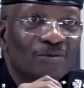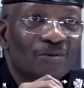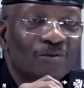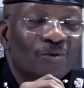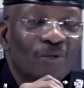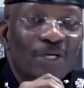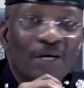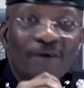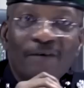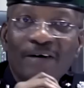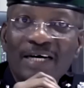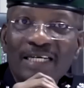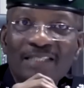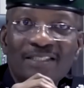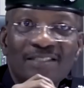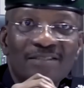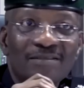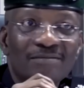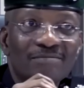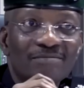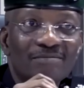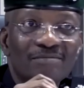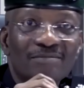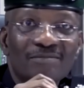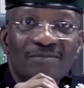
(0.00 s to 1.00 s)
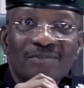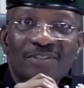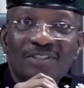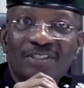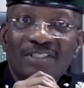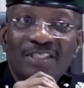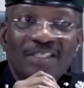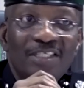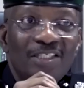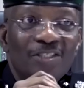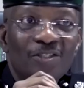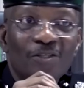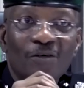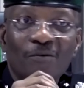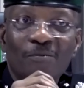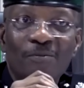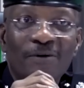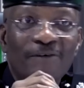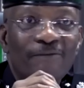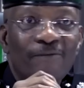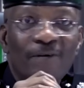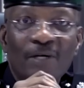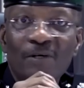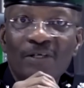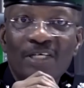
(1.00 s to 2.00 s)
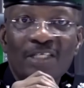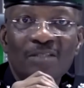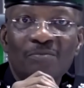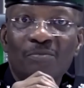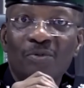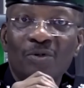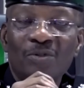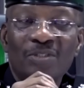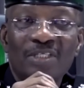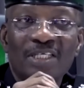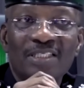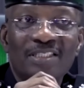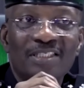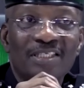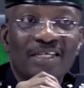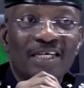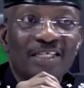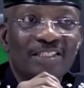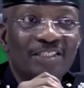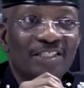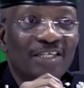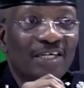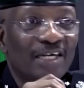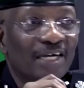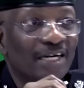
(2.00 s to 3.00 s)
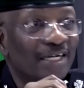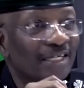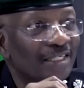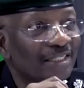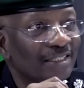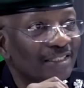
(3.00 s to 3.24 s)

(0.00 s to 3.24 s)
We have had series of violent protests in Nigeria.